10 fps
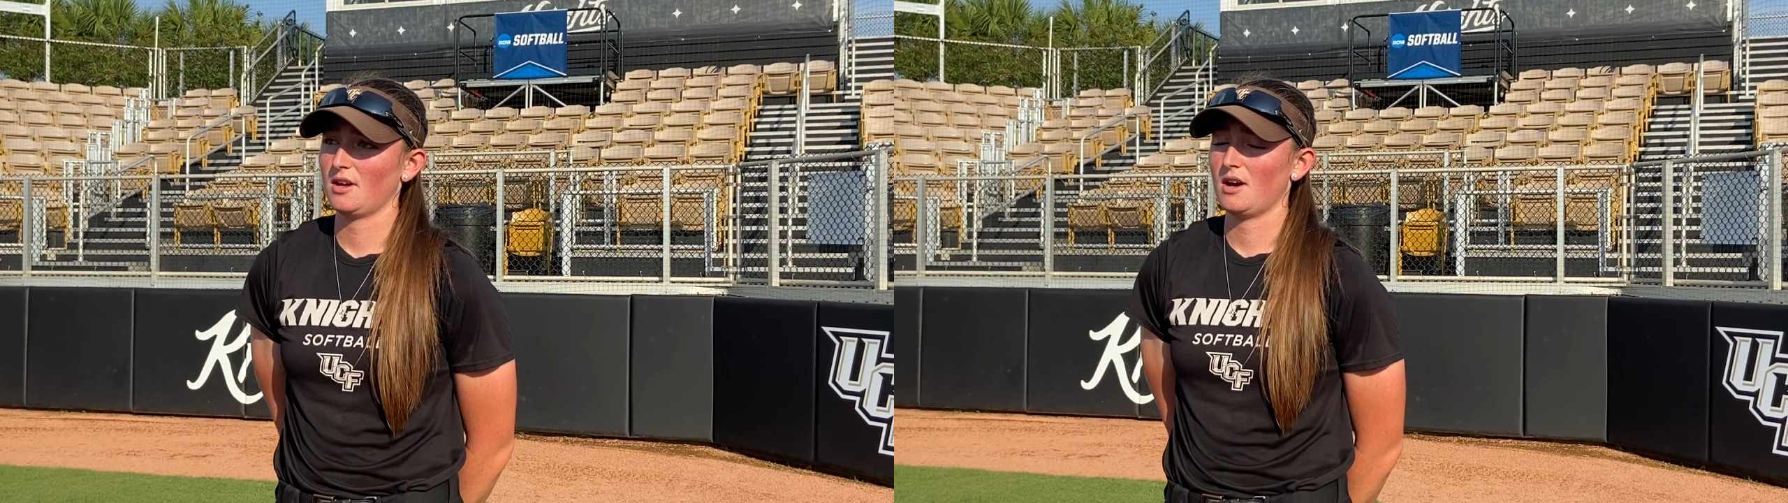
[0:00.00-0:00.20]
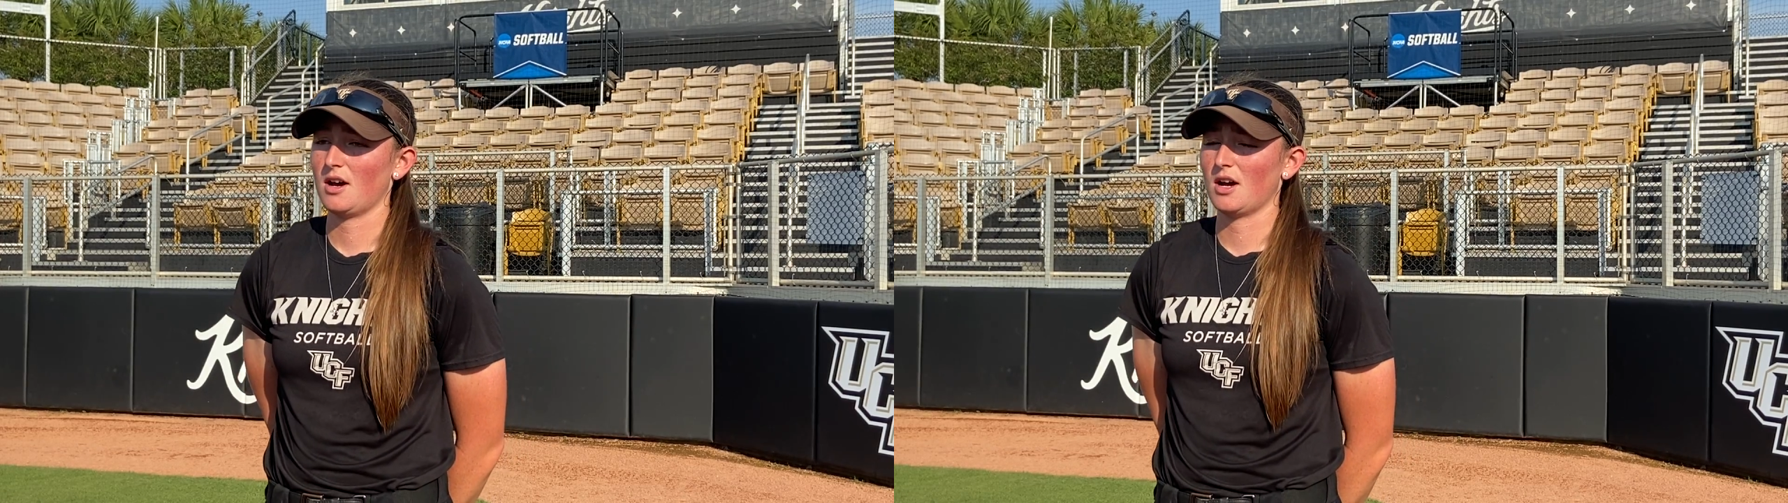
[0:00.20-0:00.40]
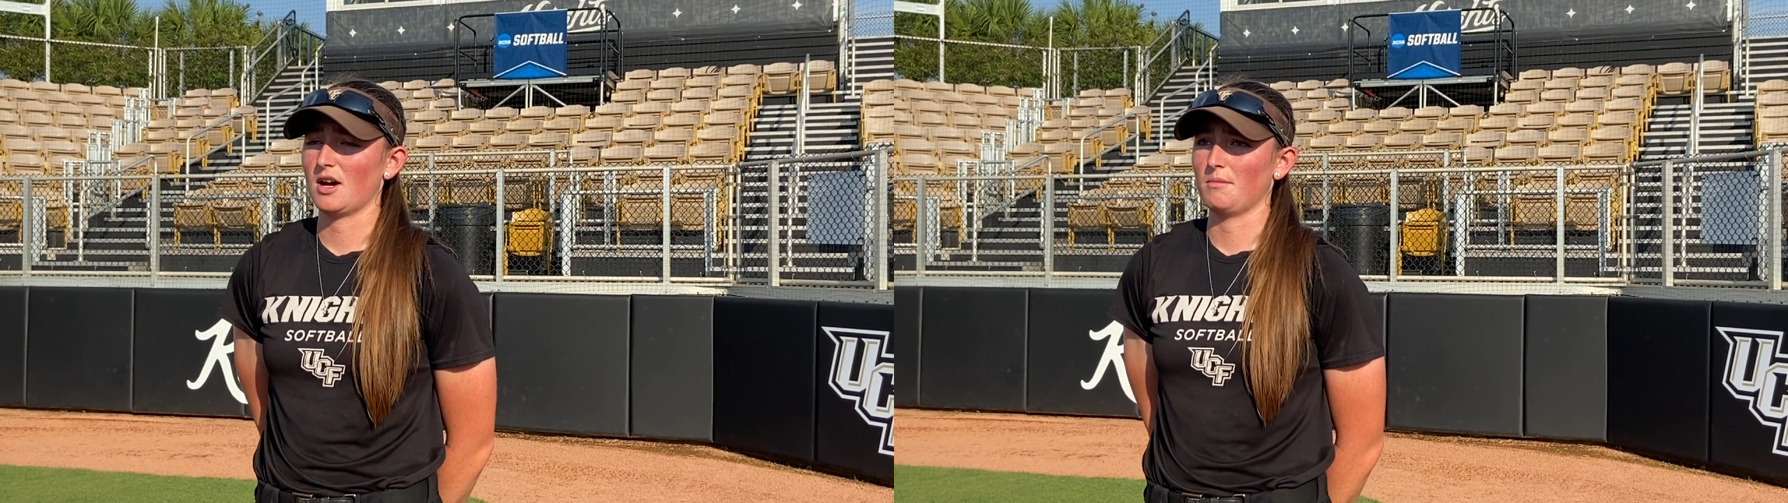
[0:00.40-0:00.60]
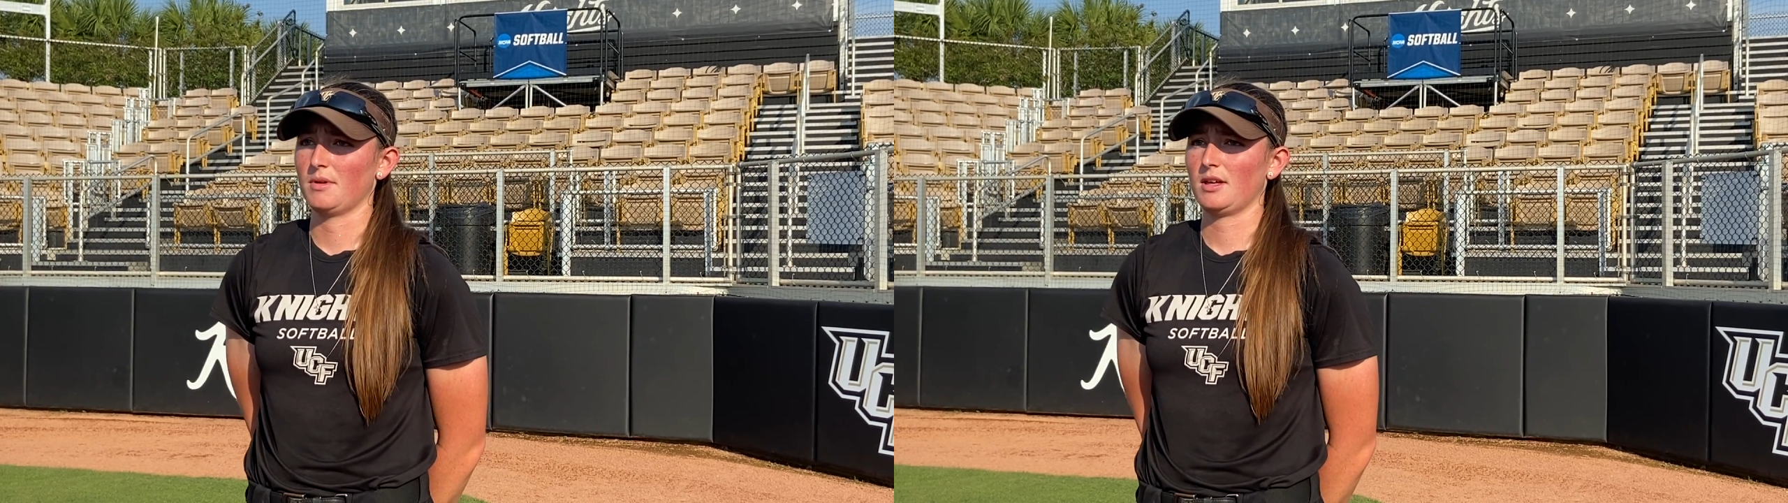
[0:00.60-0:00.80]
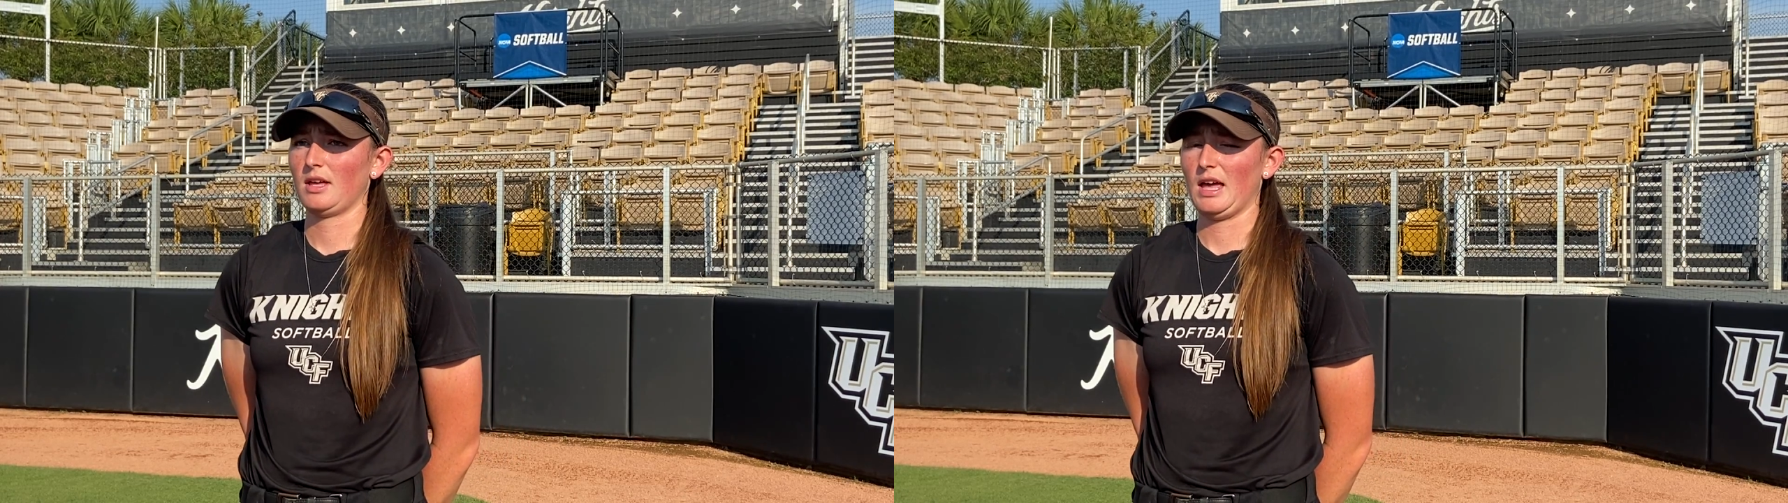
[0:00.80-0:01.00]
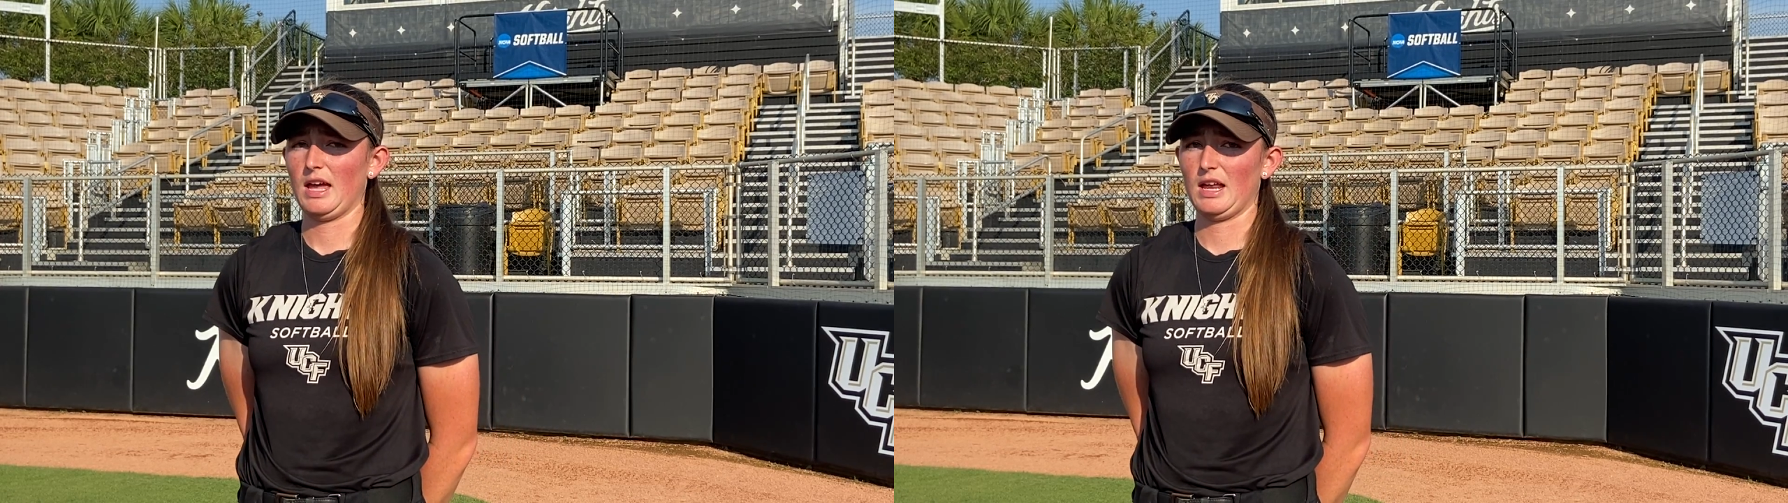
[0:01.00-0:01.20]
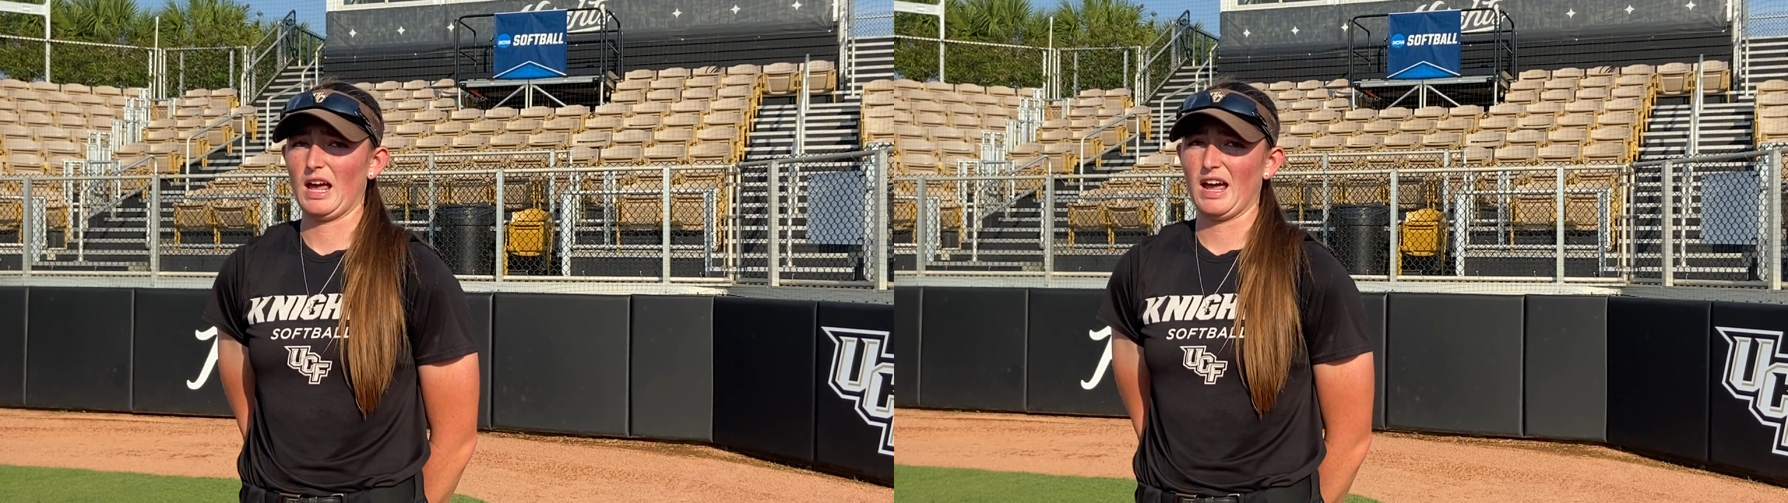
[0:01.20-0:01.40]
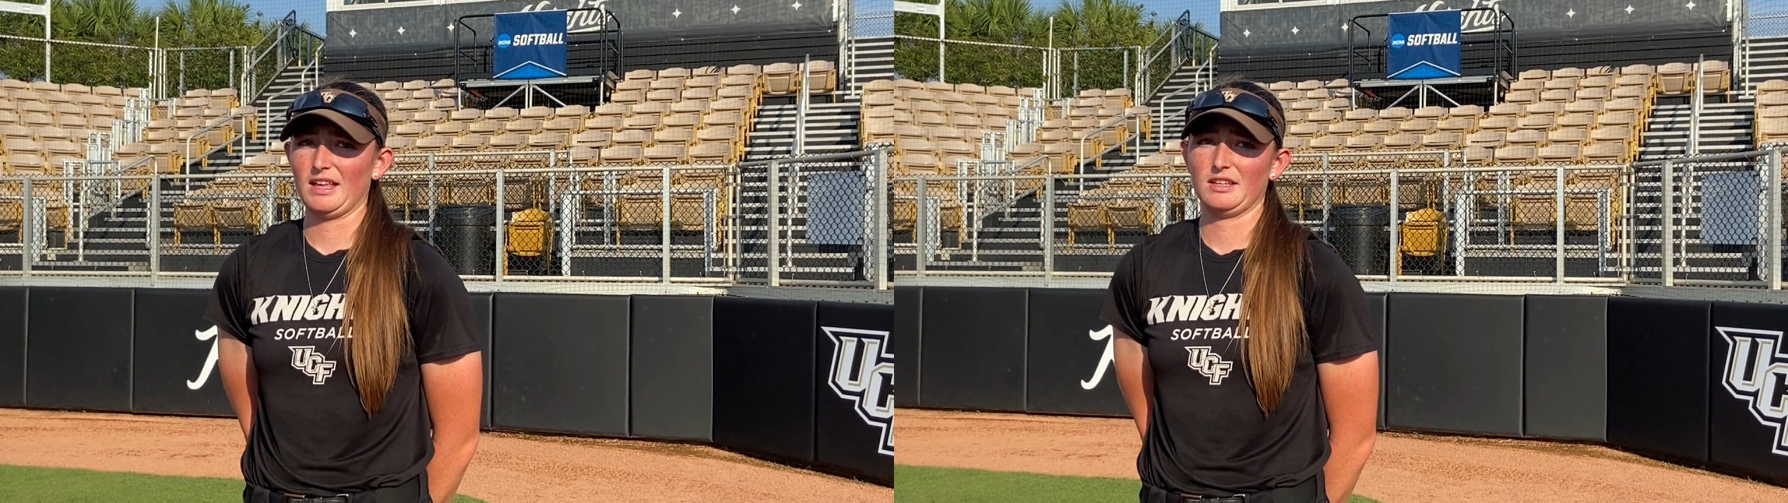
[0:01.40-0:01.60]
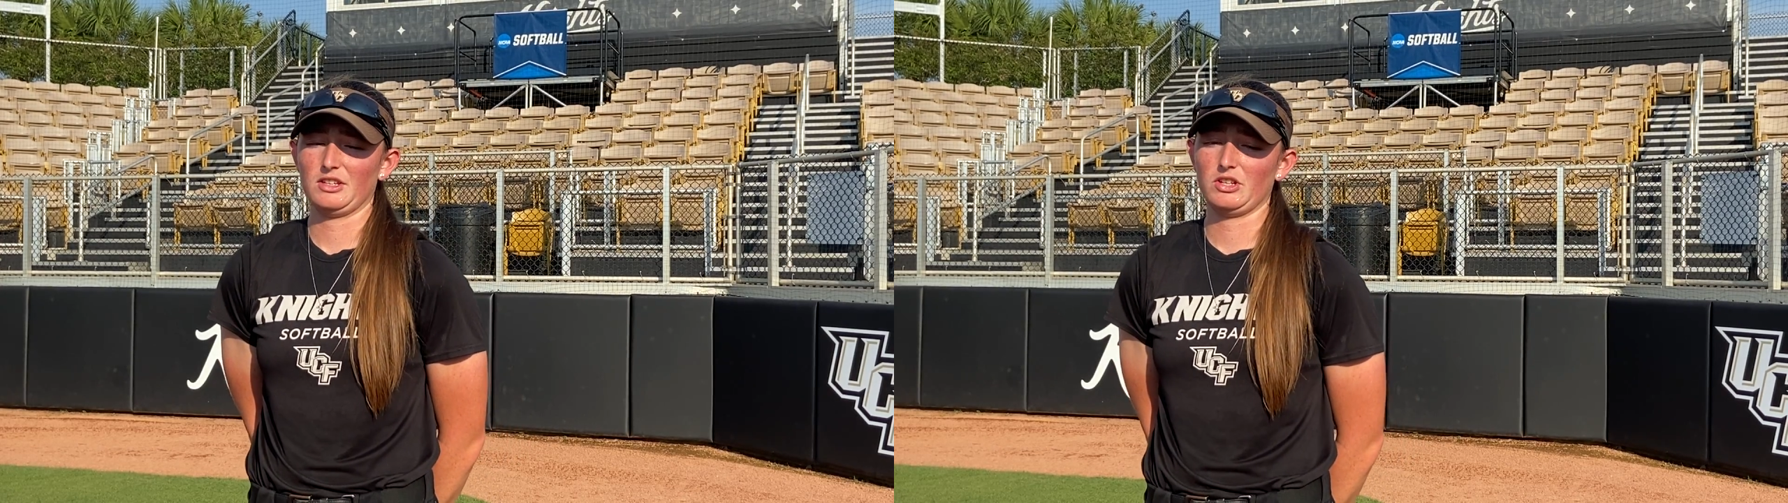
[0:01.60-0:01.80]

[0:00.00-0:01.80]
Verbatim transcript: Um, and I,